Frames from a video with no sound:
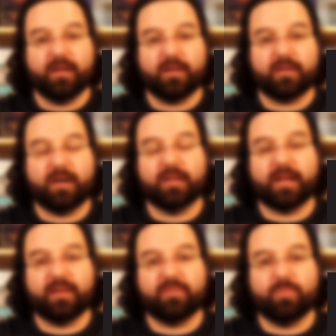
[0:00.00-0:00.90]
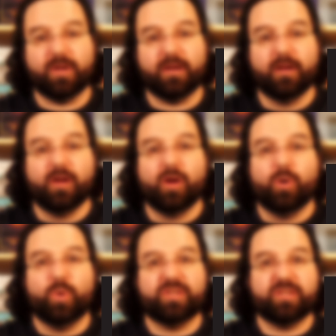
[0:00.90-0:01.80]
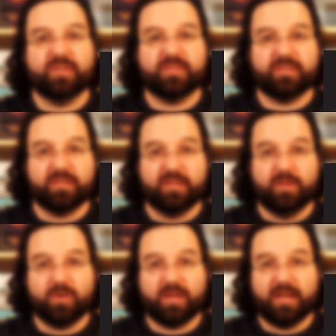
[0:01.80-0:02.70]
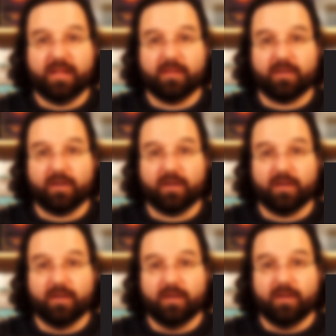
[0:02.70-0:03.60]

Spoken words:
colonized one, which is you can either